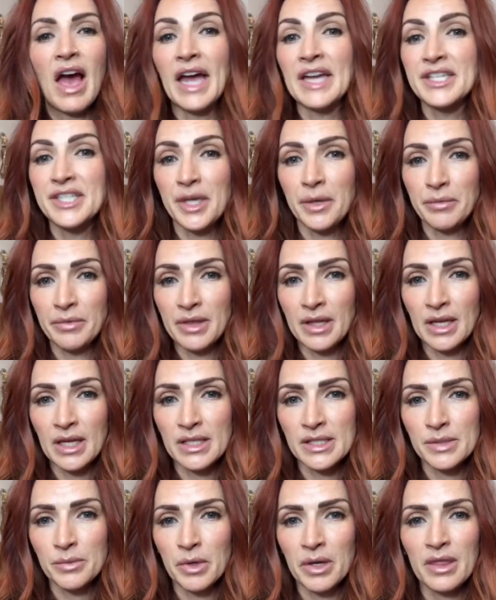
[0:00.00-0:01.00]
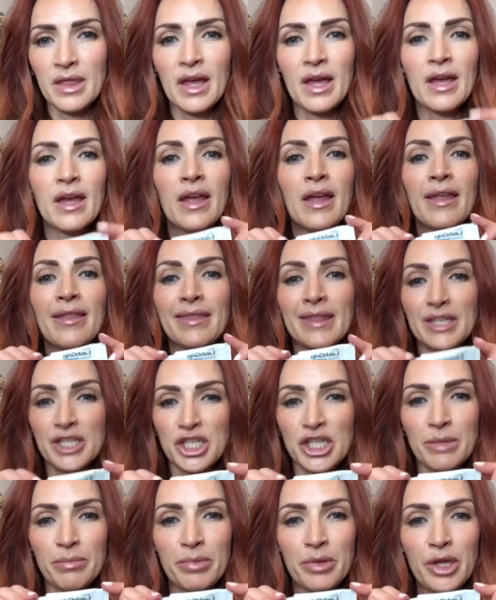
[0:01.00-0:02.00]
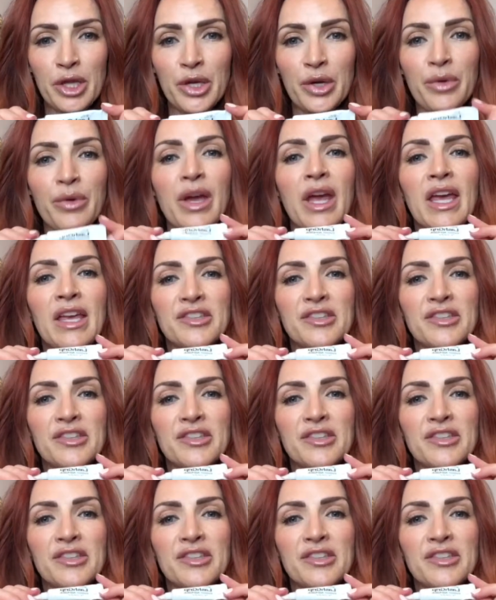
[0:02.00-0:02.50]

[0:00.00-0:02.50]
I don't think it's worth it. The cheap glue